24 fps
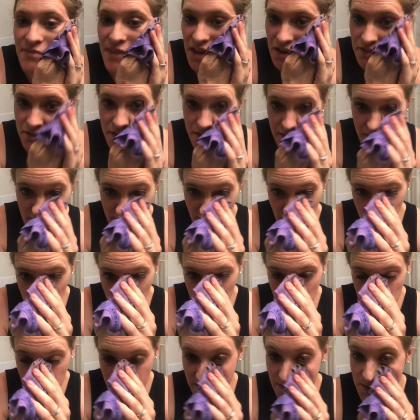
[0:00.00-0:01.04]
everything
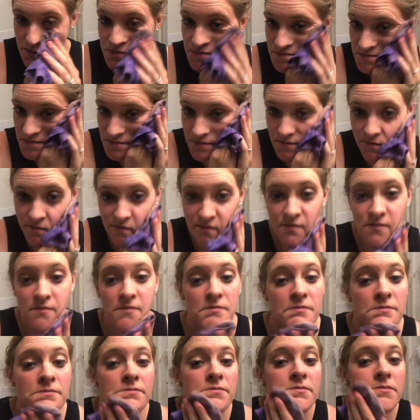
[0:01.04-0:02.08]
else
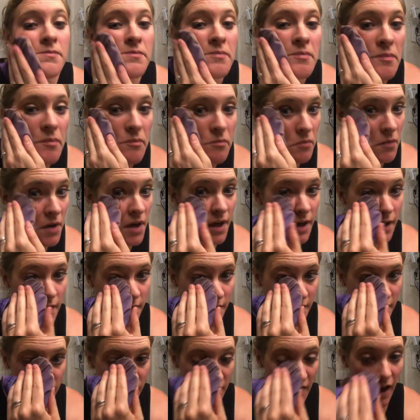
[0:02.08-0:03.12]

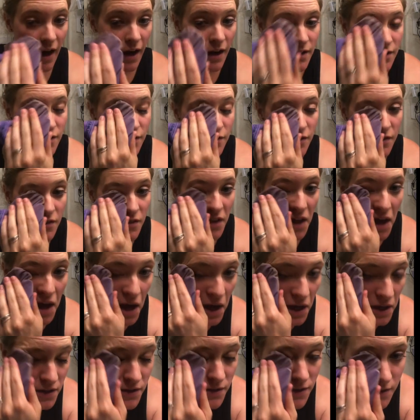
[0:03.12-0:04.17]
and leave the eyes for
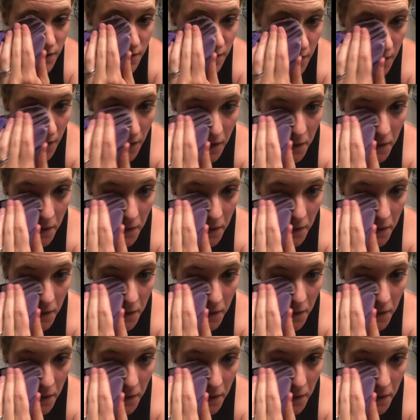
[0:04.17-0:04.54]
last.